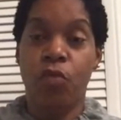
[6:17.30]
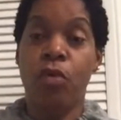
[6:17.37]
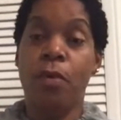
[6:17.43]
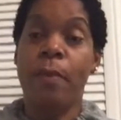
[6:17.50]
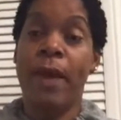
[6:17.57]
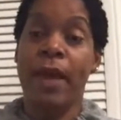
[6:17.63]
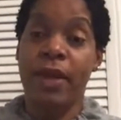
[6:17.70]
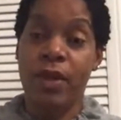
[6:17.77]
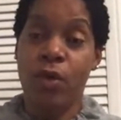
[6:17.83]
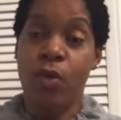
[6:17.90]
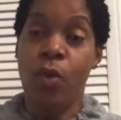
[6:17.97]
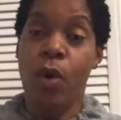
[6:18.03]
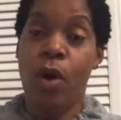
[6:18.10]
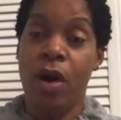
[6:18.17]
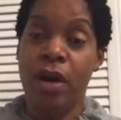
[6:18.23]
Women
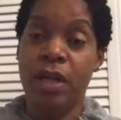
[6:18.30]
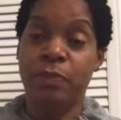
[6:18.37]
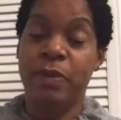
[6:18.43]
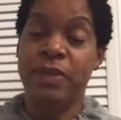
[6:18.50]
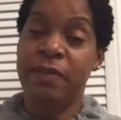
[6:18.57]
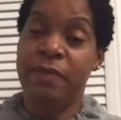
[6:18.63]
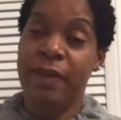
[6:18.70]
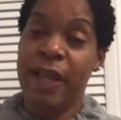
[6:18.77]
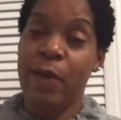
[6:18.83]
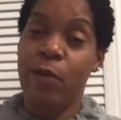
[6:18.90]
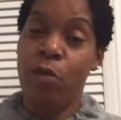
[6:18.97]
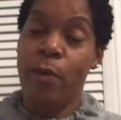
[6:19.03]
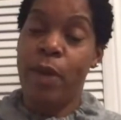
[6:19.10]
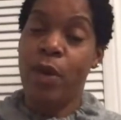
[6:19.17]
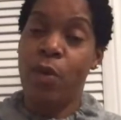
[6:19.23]
who are,
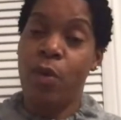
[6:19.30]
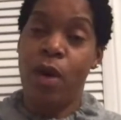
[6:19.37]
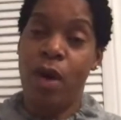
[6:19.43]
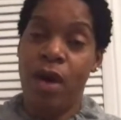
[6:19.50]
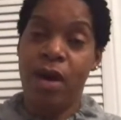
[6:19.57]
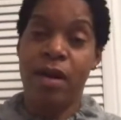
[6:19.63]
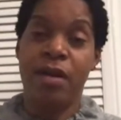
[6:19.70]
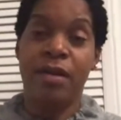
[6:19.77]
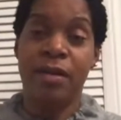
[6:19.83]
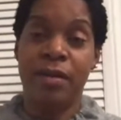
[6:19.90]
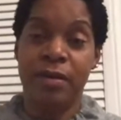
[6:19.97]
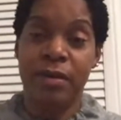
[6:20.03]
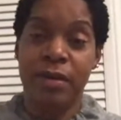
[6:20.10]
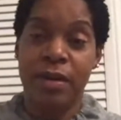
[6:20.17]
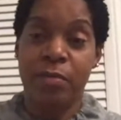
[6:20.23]
specifically women who are
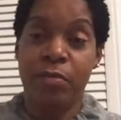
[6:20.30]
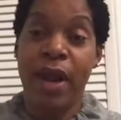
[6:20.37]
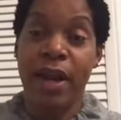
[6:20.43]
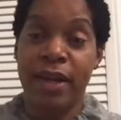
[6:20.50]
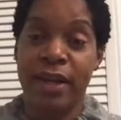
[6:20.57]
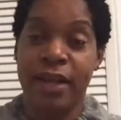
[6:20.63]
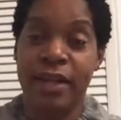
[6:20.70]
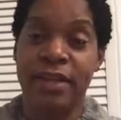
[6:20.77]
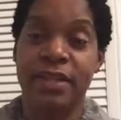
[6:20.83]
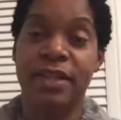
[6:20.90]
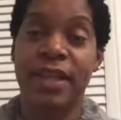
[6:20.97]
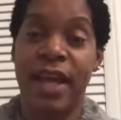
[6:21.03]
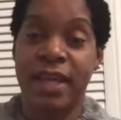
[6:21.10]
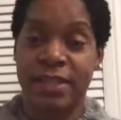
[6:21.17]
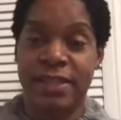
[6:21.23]
pregnant, yes,
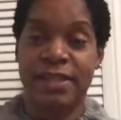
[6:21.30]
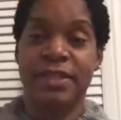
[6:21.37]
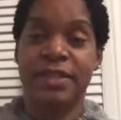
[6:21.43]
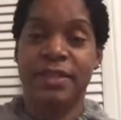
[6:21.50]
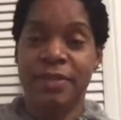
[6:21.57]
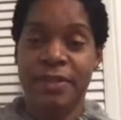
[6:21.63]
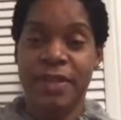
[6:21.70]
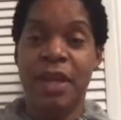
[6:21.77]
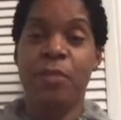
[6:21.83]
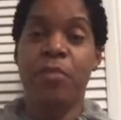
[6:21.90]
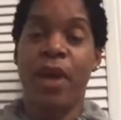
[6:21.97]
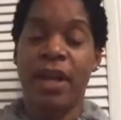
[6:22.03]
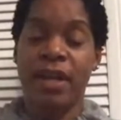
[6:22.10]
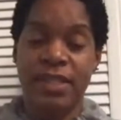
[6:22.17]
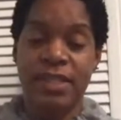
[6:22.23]
in
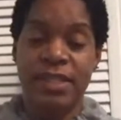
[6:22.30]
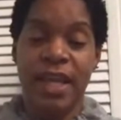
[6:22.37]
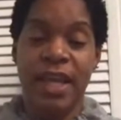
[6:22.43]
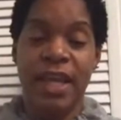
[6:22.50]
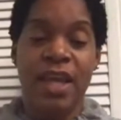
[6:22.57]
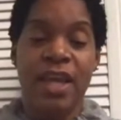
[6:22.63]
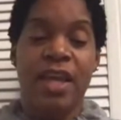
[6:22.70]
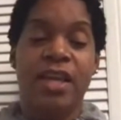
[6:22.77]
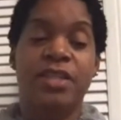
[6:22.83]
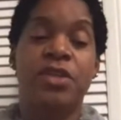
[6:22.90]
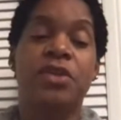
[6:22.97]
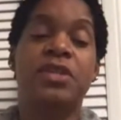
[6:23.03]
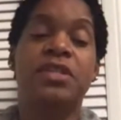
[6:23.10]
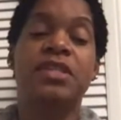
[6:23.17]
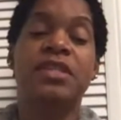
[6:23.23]
pregnancy. So
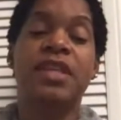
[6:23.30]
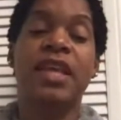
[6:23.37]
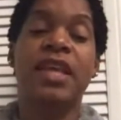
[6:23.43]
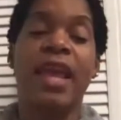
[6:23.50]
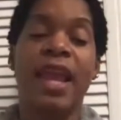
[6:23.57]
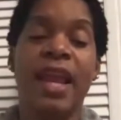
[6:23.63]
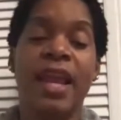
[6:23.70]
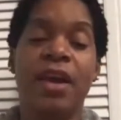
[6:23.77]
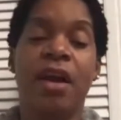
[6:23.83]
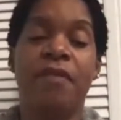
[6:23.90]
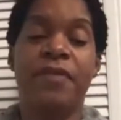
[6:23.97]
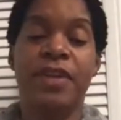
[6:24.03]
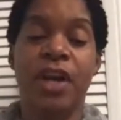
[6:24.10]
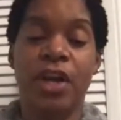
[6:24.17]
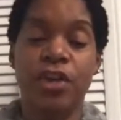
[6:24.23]
this is the eating of
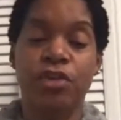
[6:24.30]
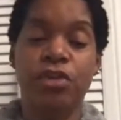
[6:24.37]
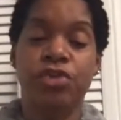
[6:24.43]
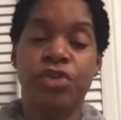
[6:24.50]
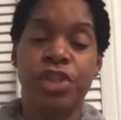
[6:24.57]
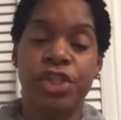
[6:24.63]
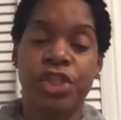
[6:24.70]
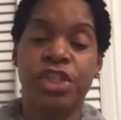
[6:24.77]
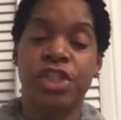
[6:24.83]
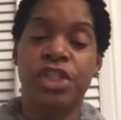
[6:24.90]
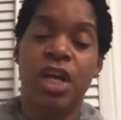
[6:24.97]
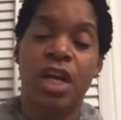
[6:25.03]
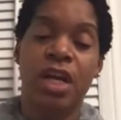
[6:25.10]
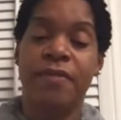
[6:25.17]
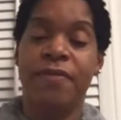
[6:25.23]
non-nutritious,
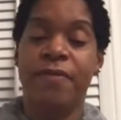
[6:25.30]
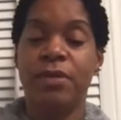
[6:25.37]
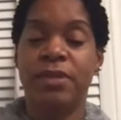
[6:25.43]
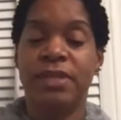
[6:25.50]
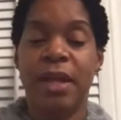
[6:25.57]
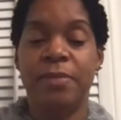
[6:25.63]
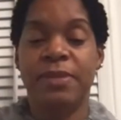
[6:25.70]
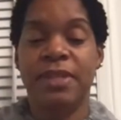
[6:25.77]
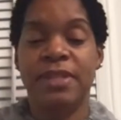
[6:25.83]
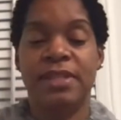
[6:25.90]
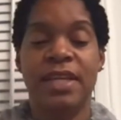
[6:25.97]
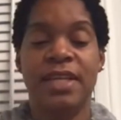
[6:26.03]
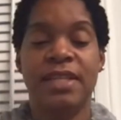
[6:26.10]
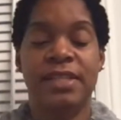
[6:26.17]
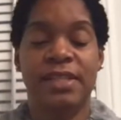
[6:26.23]
non-food
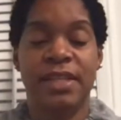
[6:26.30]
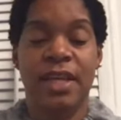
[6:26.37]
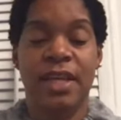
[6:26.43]
substances,